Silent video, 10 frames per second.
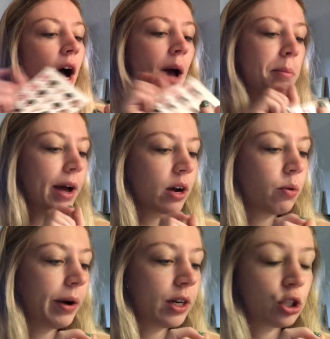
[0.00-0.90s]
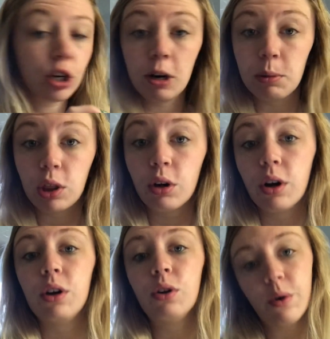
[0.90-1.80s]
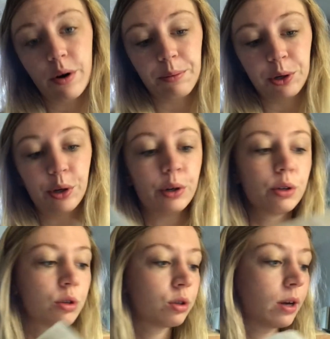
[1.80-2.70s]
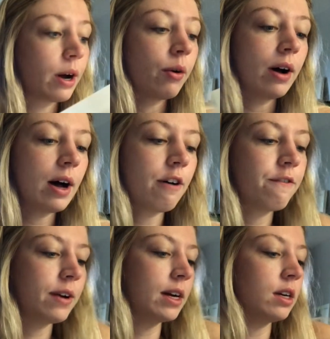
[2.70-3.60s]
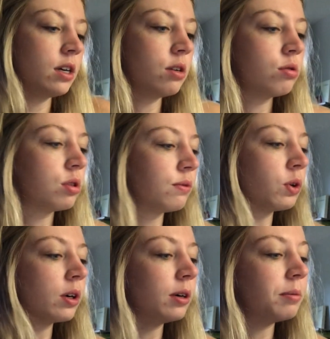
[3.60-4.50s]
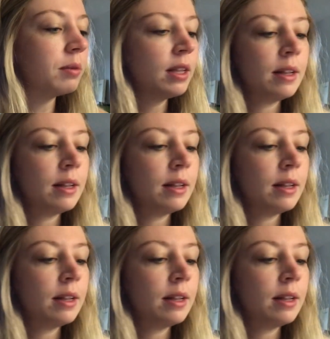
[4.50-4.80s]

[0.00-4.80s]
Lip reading: I'm not quite sure, but they're adorable, so I'll find a use for them.